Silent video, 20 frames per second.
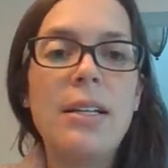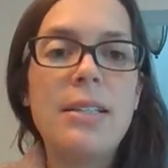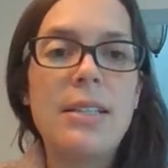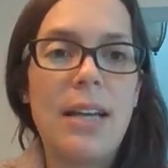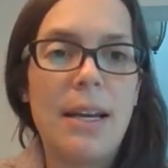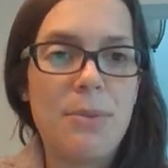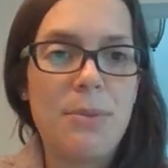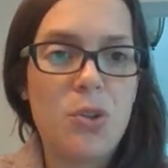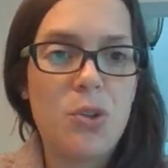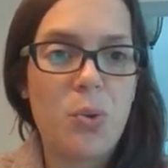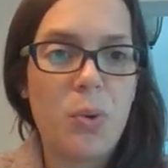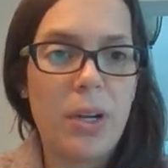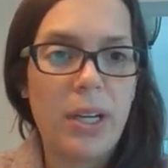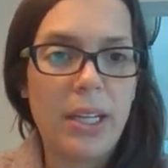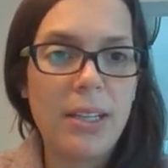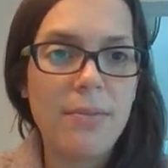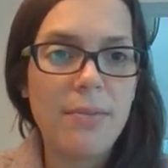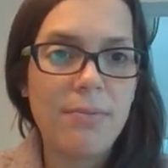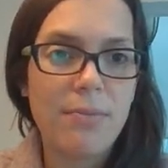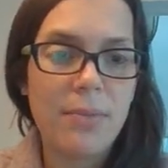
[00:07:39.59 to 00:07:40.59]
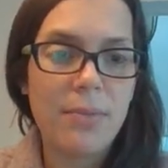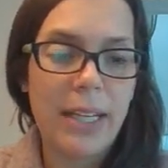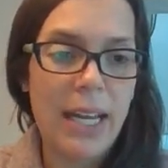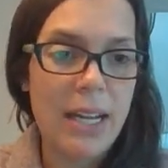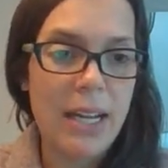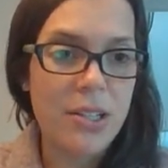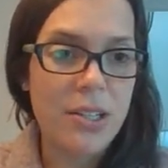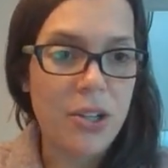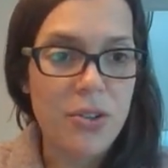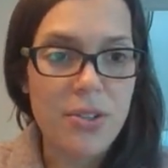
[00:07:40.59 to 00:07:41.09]
times 20.
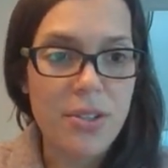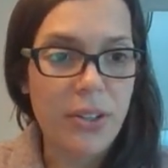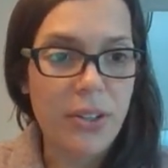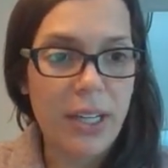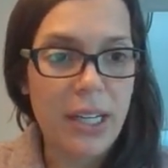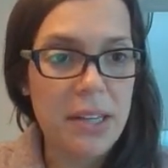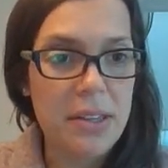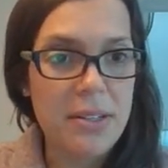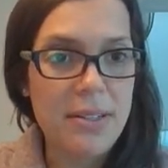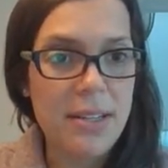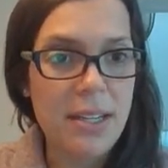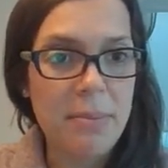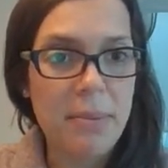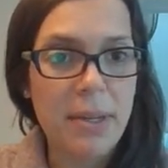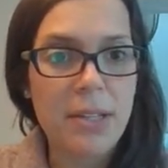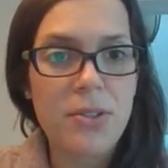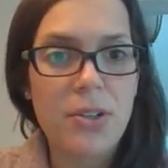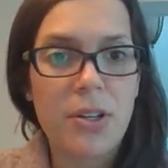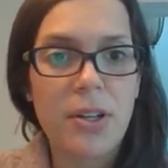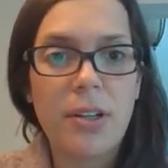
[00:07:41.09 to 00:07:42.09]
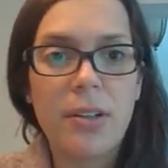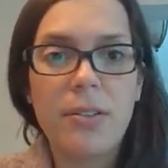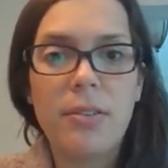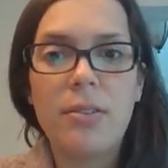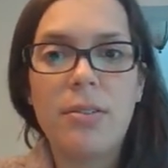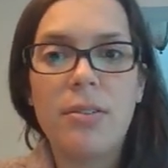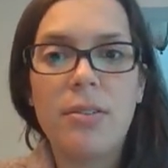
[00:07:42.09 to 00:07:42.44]
Again, you're still getting the same answer.